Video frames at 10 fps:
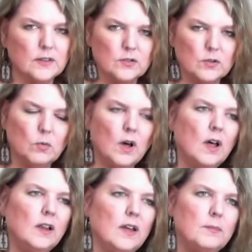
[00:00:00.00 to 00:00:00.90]
There's a
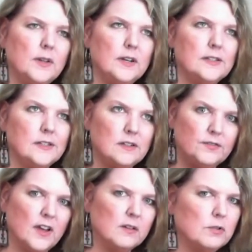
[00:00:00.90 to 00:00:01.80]
wall up, and it's a
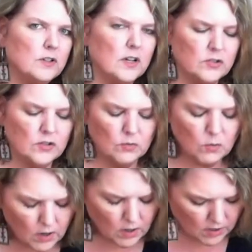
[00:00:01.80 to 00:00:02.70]
divine protection
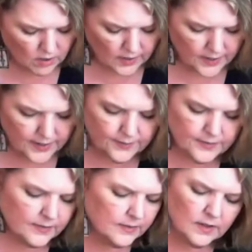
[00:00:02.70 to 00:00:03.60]
wall. And
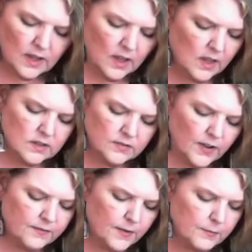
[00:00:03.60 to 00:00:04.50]

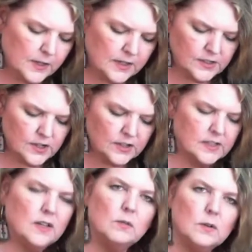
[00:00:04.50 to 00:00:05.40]
divine feminine is not
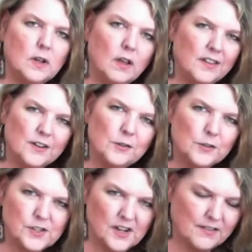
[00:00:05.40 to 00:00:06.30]
seeing what, all the
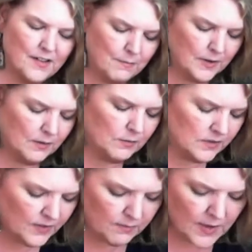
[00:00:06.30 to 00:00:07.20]
cool stuff happening with
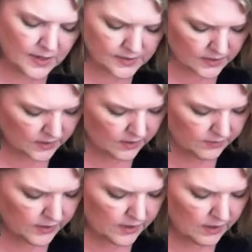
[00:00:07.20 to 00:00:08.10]
divine masculine
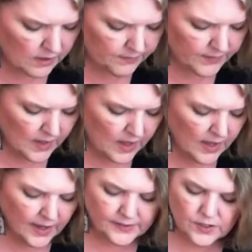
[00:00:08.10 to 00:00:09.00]
over here.
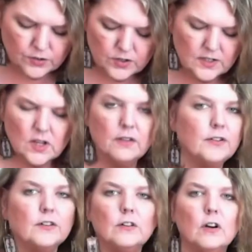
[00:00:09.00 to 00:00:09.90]
And so she's off
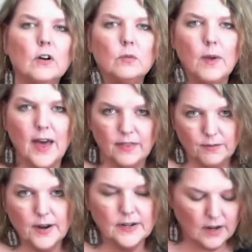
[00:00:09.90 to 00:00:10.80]
on her own path
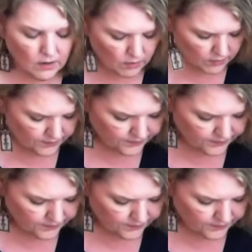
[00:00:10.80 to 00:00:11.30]
right now.